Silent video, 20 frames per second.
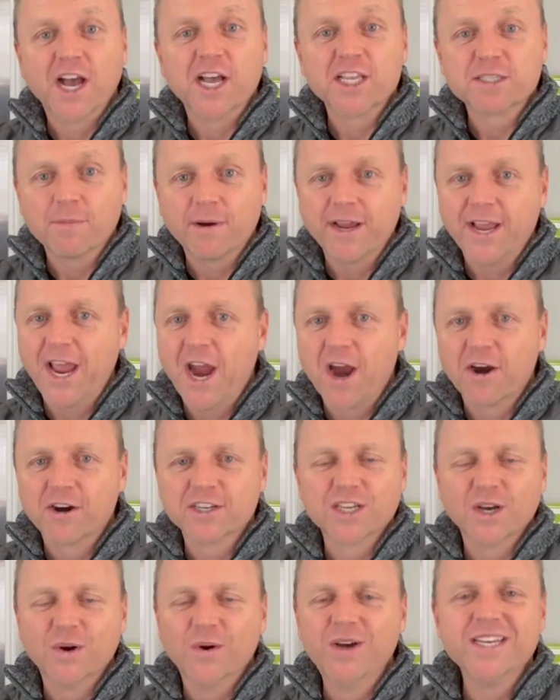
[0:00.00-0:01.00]
cuts my hair,
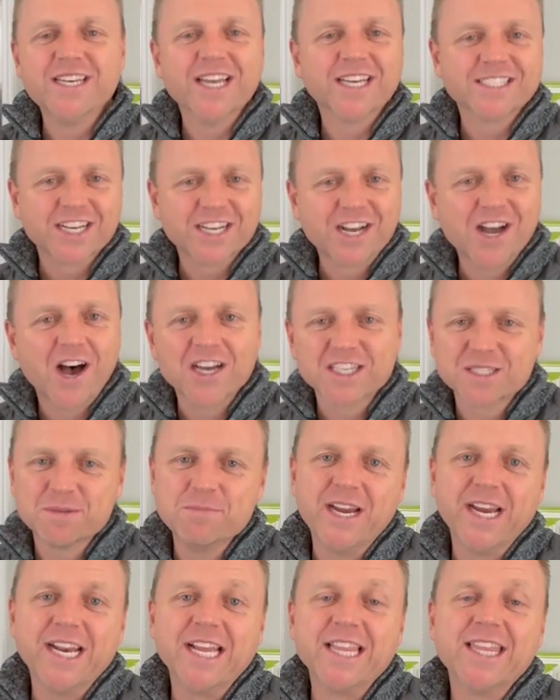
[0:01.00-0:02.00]
so it doesn't cost
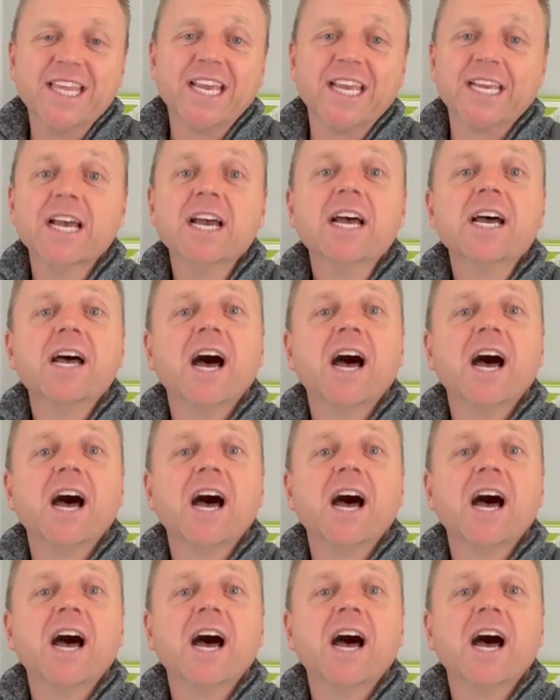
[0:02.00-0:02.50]
me anything.